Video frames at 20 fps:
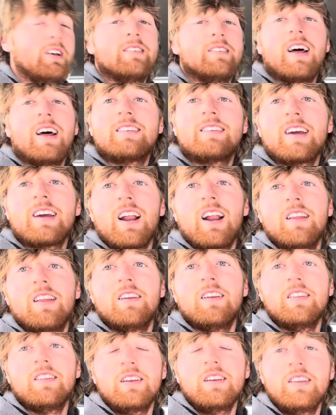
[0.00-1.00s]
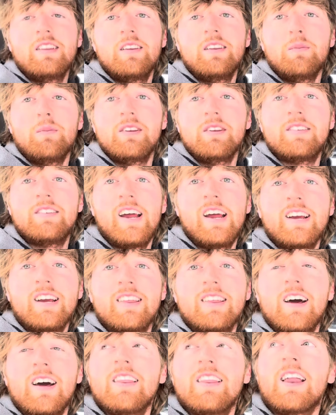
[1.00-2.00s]
that's kind of the mistake
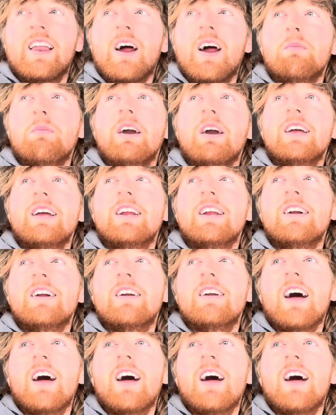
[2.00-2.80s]
that I made here.